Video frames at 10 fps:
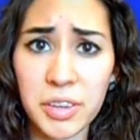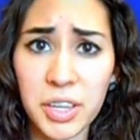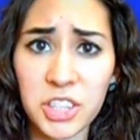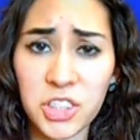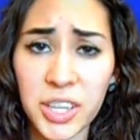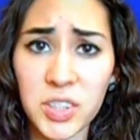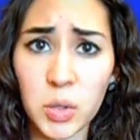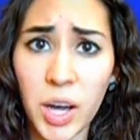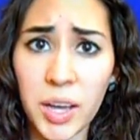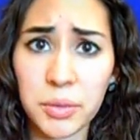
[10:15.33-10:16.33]
very
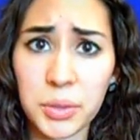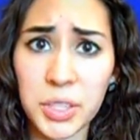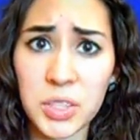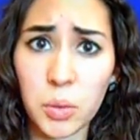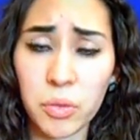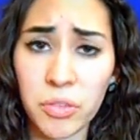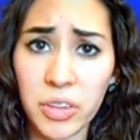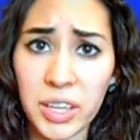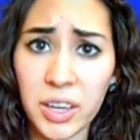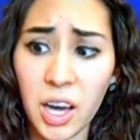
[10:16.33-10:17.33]
gentle, I really don't
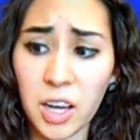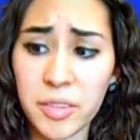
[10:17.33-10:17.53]
think